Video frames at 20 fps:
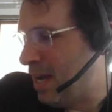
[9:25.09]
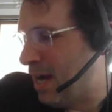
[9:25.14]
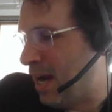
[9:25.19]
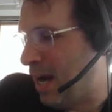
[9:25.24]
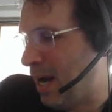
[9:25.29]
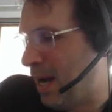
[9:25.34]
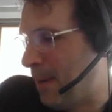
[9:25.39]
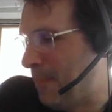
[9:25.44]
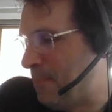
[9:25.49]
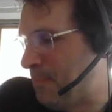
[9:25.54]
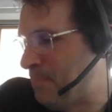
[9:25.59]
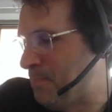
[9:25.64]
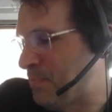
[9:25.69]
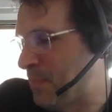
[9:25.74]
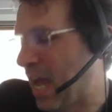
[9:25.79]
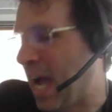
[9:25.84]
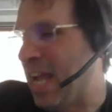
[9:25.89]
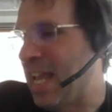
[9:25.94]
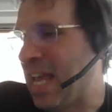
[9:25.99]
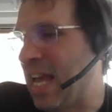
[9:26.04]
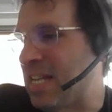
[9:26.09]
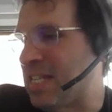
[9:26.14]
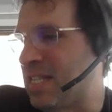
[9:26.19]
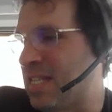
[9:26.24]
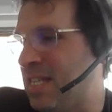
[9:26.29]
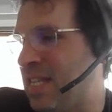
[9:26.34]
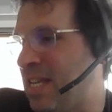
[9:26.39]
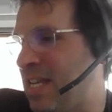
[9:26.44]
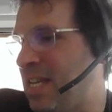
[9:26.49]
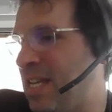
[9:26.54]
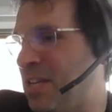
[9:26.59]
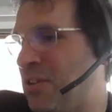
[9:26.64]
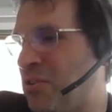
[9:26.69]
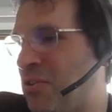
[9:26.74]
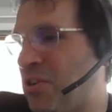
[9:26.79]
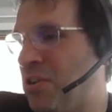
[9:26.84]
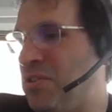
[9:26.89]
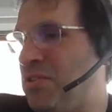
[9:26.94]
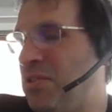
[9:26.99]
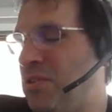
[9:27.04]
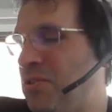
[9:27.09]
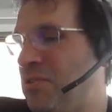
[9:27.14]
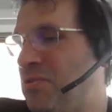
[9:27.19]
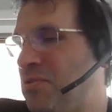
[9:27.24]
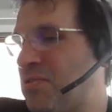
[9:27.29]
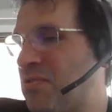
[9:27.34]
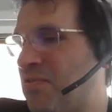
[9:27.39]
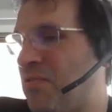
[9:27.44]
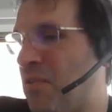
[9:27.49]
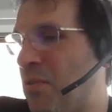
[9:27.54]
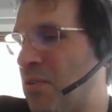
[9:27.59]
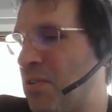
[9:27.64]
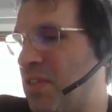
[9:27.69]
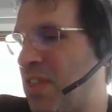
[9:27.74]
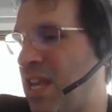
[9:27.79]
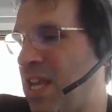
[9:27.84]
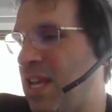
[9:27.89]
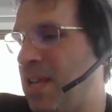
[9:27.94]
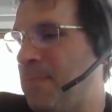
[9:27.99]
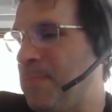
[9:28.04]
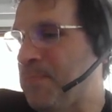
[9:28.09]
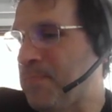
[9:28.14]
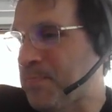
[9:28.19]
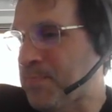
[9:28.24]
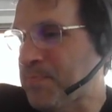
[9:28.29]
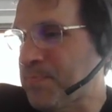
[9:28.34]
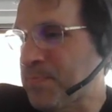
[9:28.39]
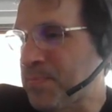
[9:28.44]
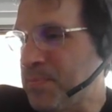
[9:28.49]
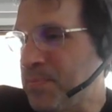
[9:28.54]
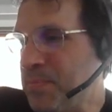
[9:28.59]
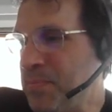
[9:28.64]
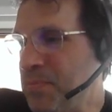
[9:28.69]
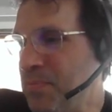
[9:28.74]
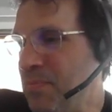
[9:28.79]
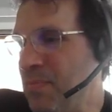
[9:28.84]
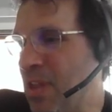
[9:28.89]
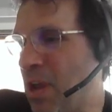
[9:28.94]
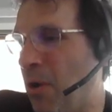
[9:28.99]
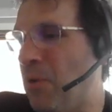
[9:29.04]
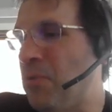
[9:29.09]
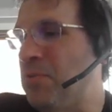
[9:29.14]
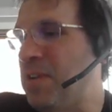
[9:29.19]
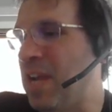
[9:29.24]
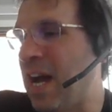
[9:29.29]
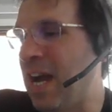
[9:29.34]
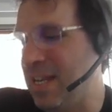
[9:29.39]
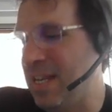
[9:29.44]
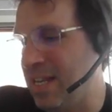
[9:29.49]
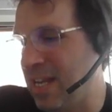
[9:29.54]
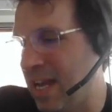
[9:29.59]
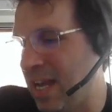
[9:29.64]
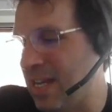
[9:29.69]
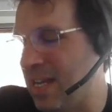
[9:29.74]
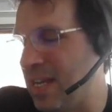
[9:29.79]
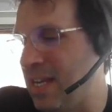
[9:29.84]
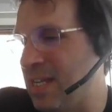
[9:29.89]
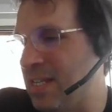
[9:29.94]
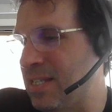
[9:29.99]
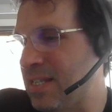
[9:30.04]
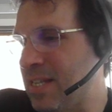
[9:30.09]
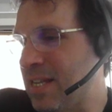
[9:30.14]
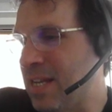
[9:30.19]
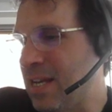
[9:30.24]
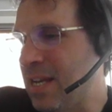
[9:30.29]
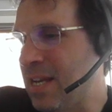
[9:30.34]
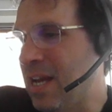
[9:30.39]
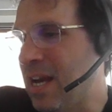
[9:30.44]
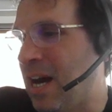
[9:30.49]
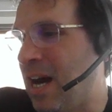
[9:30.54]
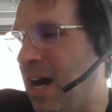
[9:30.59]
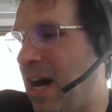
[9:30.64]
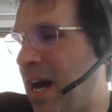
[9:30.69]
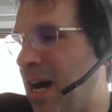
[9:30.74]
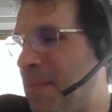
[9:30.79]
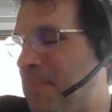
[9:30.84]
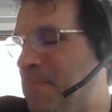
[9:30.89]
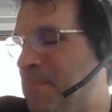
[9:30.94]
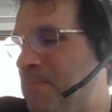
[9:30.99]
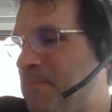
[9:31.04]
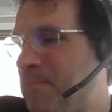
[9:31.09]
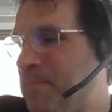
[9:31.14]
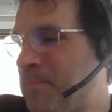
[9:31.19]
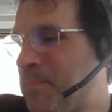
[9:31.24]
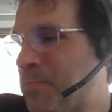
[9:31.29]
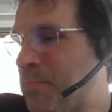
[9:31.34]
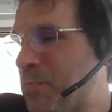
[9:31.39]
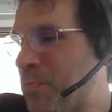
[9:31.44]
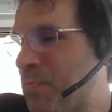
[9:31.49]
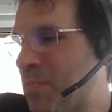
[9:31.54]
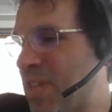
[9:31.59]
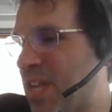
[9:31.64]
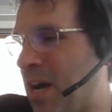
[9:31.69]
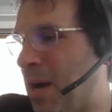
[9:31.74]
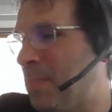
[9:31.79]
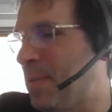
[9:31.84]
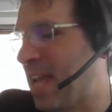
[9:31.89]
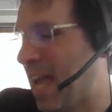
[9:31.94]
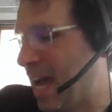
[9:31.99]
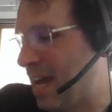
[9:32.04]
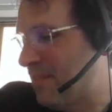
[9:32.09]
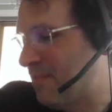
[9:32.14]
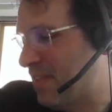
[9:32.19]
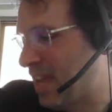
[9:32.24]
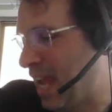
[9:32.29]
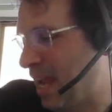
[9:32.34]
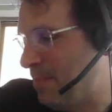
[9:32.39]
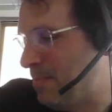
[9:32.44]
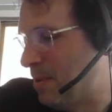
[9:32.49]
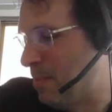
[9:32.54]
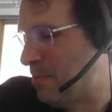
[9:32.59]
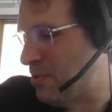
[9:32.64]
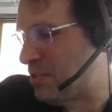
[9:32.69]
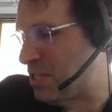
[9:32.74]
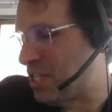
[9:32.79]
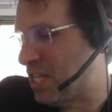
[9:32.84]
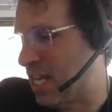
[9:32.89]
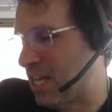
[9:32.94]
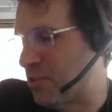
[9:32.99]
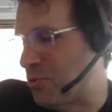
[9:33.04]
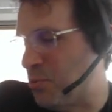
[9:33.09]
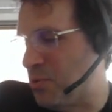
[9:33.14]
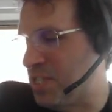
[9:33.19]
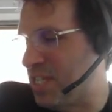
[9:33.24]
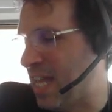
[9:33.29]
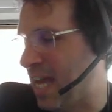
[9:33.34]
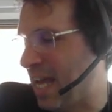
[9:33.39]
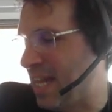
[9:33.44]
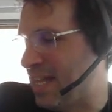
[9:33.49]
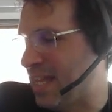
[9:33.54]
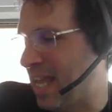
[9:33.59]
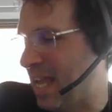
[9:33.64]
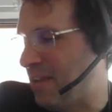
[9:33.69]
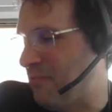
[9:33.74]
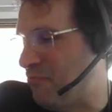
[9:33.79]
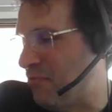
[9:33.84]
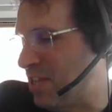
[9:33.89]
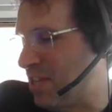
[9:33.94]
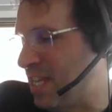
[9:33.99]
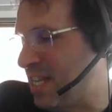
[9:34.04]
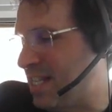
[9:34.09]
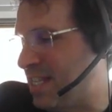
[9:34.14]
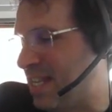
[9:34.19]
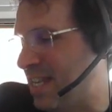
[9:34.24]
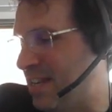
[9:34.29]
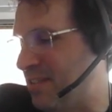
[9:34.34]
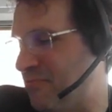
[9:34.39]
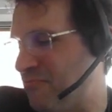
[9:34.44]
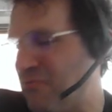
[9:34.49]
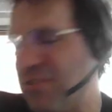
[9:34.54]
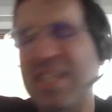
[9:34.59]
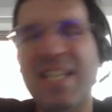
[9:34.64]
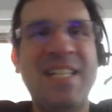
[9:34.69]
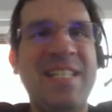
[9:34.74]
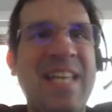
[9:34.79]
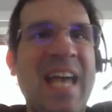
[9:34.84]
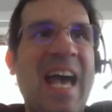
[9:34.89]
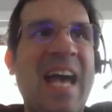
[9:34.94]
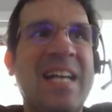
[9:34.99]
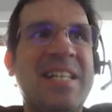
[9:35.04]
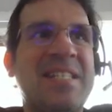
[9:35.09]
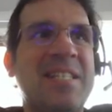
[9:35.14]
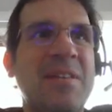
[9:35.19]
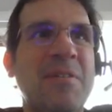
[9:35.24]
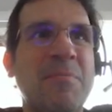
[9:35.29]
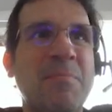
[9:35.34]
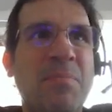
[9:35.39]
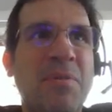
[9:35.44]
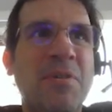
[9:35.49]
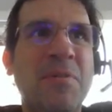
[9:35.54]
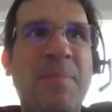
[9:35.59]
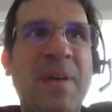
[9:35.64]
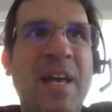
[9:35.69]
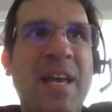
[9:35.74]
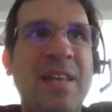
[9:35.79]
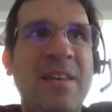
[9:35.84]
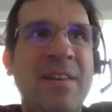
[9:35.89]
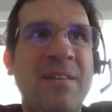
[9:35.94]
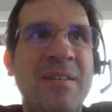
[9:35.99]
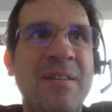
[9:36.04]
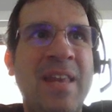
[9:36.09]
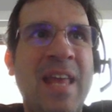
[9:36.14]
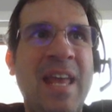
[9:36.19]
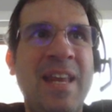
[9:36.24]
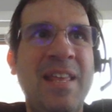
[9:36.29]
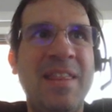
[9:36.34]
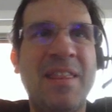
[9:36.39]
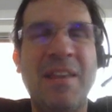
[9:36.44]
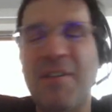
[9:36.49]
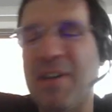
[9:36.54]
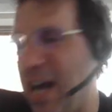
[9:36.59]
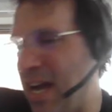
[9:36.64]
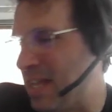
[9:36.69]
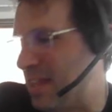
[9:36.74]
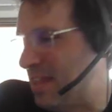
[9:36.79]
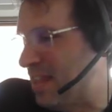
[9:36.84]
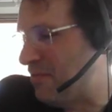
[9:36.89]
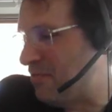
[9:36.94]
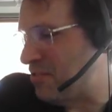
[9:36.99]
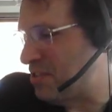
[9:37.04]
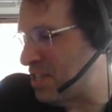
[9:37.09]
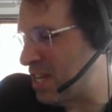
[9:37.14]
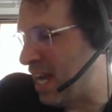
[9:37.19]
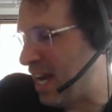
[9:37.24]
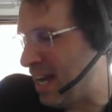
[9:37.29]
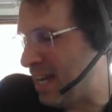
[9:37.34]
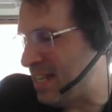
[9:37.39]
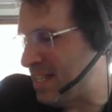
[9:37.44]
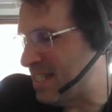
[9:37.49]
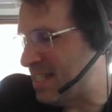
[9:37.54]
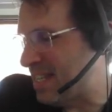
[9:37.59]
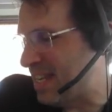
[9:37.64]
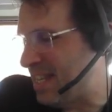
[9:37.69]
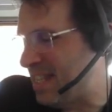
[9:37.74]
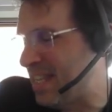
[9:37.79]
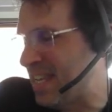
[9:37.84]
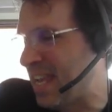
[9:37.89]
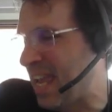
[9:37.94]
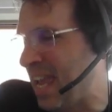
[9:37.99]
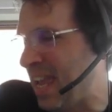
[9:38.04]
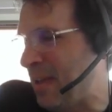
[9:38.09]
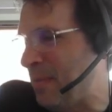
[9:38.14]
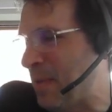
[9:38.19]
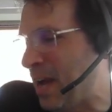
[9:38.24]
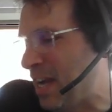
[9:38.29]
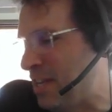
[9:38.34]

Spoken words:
I guess the good news for the '09 Yankees, coming out of game number six, was that they really didn't really tax their bullpen, any of their high leverage guys in the game.